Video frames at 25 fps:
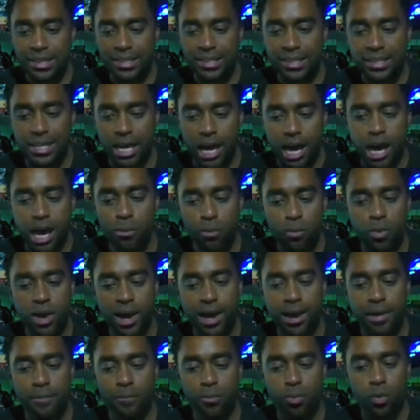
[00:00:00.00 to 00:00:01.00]

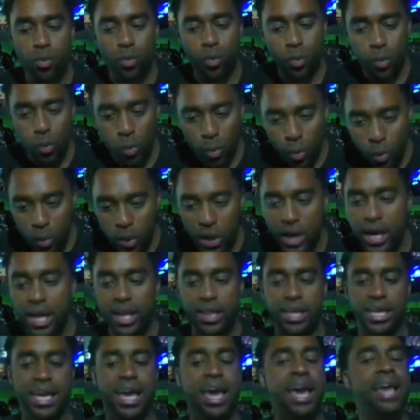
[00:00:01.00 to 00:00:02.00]
Cobweb
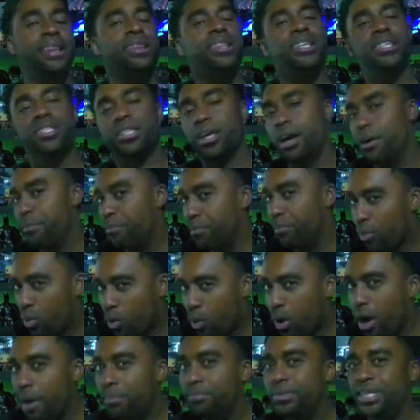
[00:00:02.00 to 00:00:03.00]
really had this
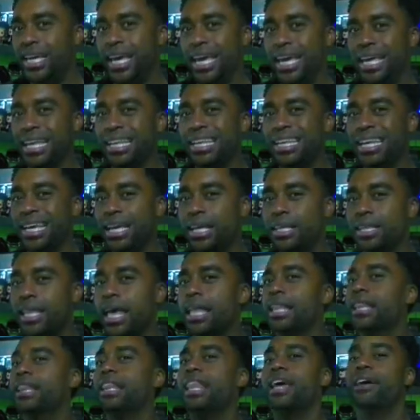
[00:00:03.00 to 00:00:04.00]
abrupt ending
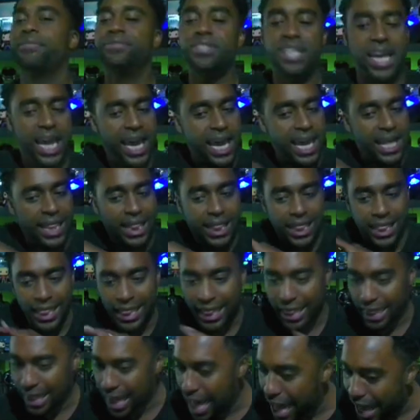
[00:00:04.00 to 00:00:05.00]
that left a
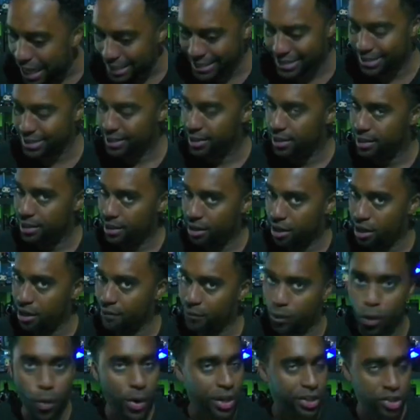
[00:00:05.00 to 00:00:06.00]
lot
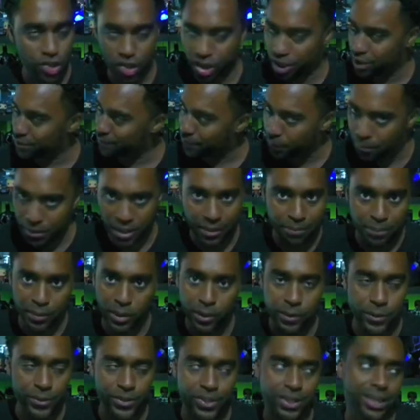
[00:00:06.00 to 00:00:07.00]
of questions for me
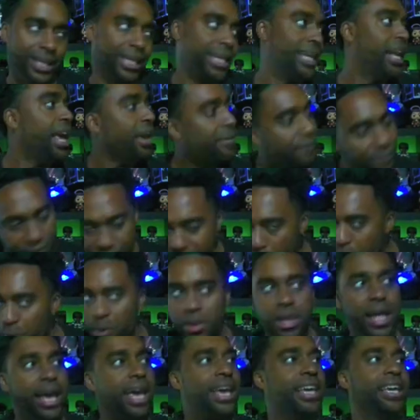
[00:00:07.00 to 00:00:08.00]
personally. And I felt
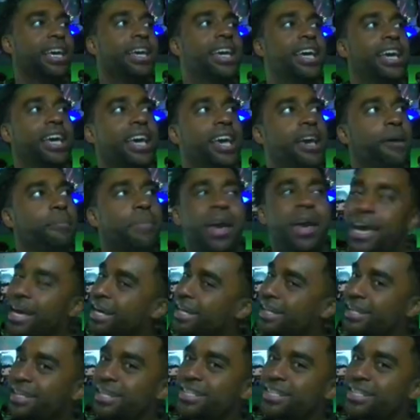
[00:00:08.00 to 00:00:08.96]
like, man, it's